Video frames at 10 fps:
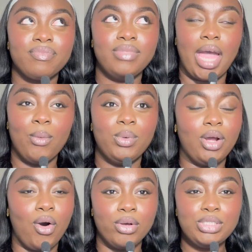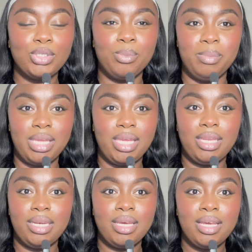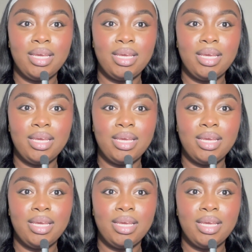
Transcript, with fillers: that would also mean